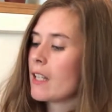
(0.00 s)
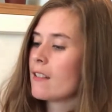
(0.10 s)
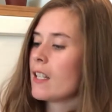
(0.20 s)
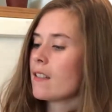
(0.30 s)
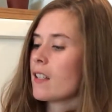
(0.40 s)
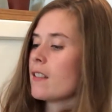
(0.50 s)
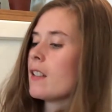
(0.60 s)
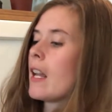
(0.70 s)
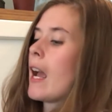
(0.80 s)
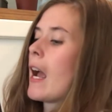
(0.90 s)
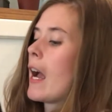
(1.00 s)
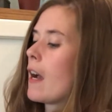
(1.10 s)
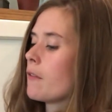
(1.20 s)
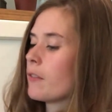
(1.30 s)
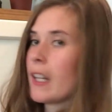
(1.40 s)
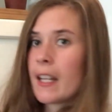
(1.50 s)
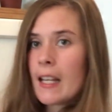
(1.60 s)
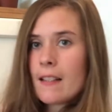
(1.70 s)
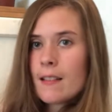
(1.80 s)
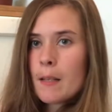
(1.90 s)
is it doesn't have like
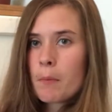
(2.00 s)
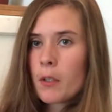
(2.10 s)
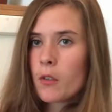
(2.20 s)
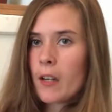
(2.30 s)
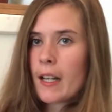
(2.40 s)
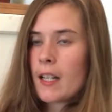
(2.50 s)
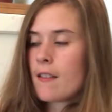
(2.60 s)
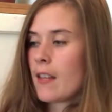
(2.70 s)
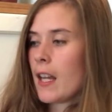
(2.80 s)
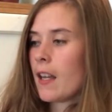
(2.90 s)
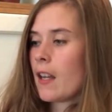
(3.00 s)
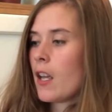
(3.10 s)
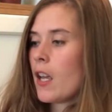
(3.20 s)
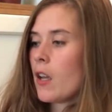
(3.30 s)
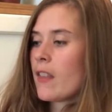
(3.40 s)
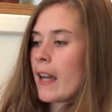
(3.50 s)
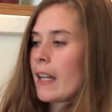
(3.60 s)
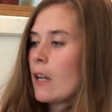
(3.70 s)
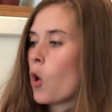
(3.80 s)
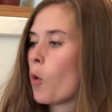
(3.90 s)
a zipper or anything that
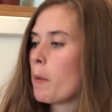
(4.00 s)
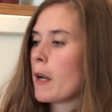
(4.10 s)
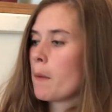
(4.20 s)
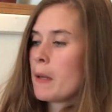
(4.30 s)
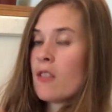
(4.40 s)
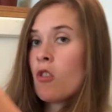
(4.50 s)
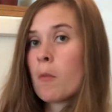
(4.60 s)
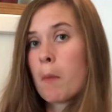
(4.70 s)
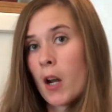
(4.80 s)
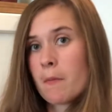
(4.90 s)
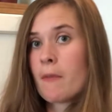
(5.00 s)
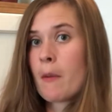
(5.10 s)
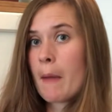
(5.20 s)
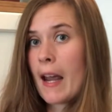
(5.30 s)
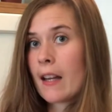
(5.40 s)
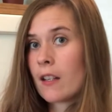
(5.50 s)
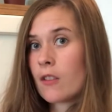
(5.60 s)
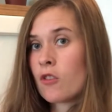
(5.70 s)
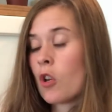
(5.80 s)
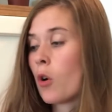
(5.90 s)
can open up into the bottom of the bag.
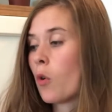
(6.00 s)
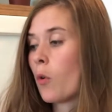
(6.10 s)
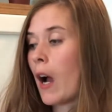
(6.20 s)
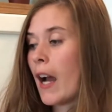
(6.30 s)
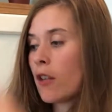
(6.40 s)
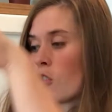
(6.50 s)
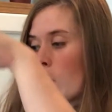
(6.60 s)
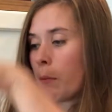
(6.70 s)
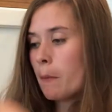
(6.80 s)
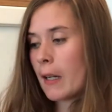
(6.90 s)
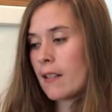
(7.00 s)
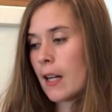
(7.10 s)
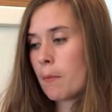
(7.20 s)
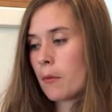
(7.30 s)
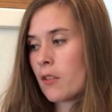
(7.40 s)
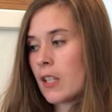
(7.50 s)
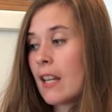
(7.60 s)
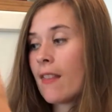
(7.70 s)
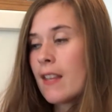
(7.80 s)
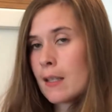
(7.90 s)
So I usually put my diapers
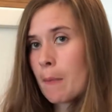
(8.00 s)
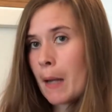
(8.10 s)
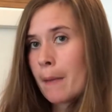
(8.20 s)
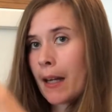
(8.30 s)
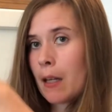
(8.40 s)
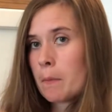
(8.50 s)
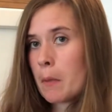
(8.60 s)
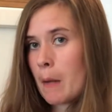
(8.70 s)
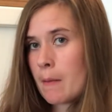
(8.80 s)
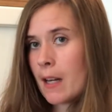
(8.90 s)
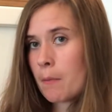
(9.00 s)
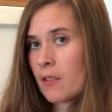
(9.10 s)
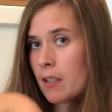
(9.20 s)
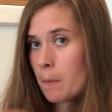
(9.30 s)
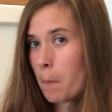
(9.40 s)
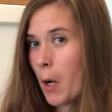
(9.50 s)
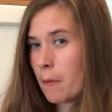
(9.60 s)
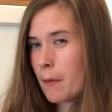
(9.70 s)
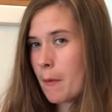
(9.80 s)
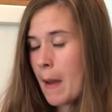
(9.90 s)
in this backpack, I would put my diapers in the
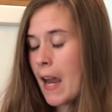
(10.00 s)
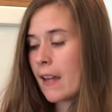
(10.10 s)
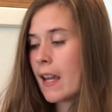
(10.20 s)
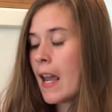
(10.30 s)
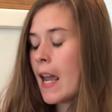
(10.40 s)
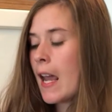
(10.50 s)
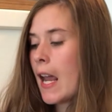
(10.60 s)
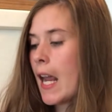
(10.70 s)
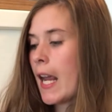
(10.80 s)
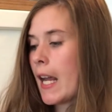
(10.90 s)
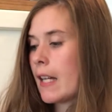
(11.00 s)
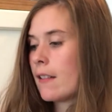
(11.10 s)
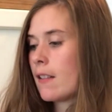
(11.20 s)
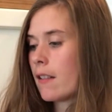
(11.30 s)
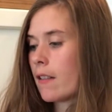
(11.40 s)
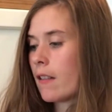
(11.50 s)
bottom of the bag and